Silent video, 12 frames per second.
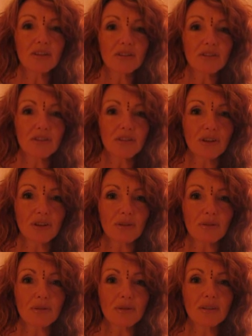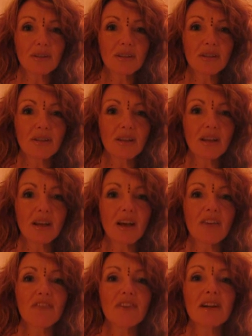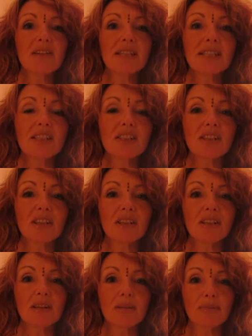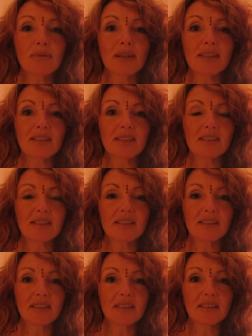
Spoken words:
to know a very subtle presence